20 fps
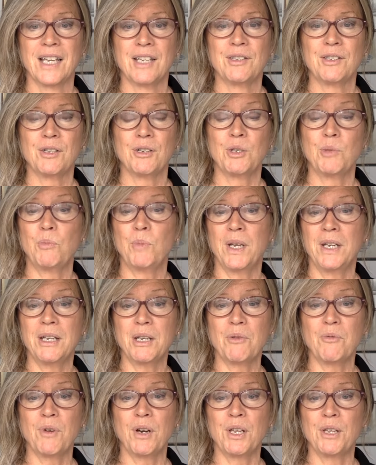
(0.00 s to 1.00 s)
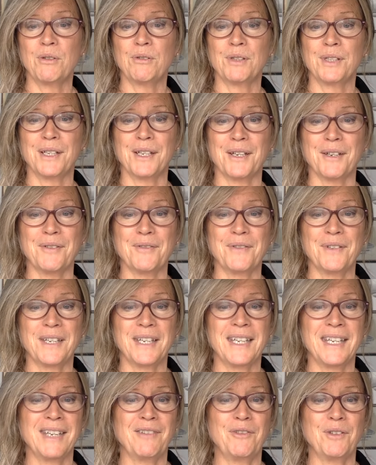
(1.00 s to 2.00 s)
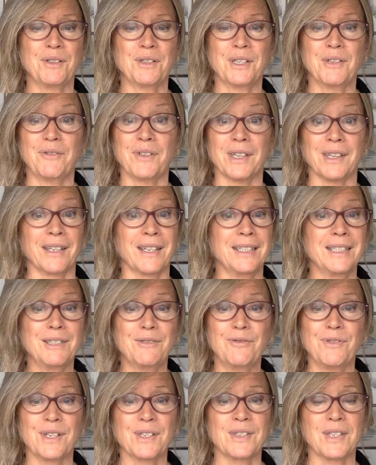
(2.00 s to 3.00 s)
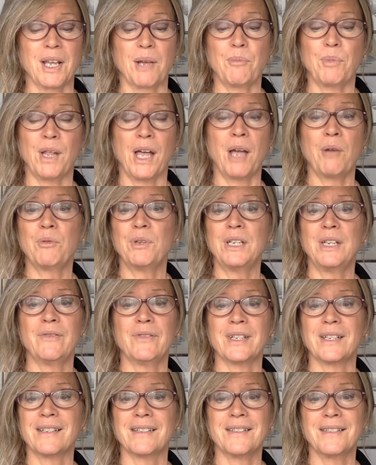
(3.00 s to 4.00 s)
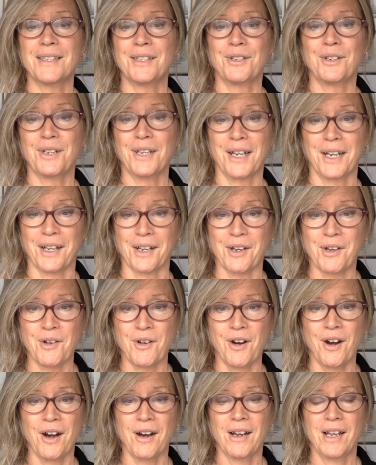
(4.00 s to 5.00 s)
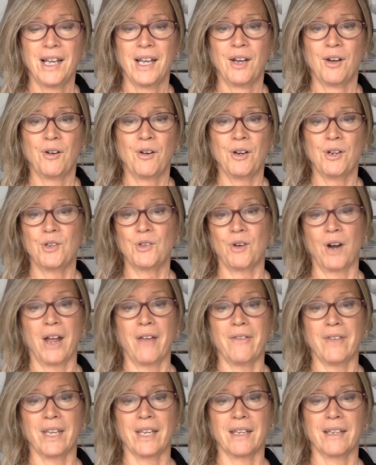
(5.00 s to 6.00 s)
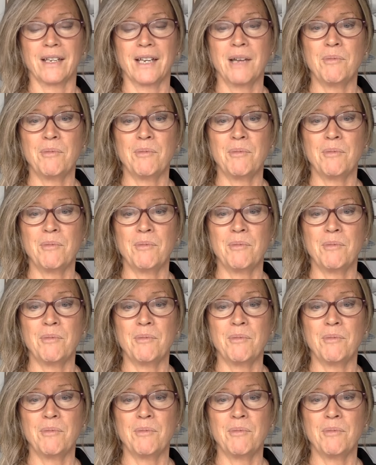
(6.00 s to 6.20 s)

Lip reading: So depending where you live, if you live in London, for example, I wouldn't even consider getting a car or driving.